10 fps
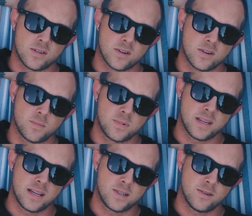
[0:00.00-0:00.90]

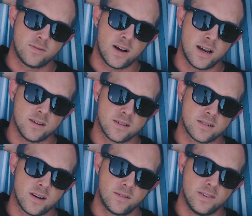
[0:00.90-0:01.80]
circumstance you find
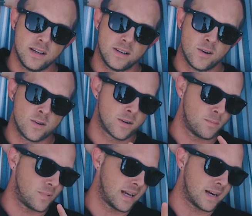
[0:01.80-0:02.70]
yourself in. Don't
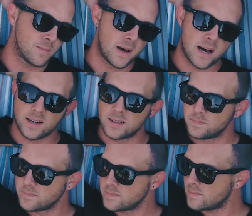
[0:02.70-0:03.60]
complain about it.
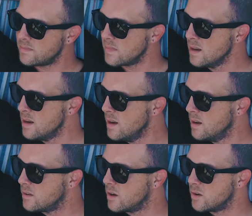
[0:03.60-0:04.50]

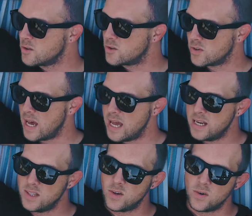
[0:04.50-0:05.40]
Don't dread
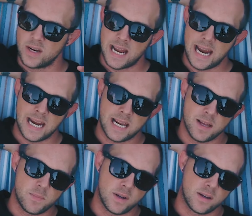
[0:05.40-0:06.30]
it. Don't hate
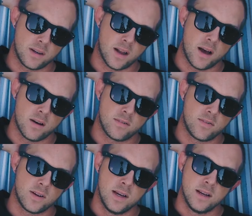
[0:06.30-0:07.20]
it, but
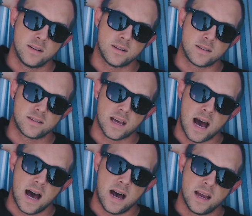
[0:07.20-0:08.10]
love the
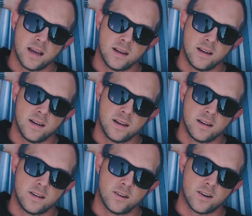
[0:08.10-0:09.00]
sky
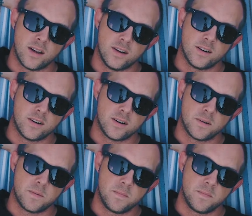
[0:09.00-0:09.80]
you're under.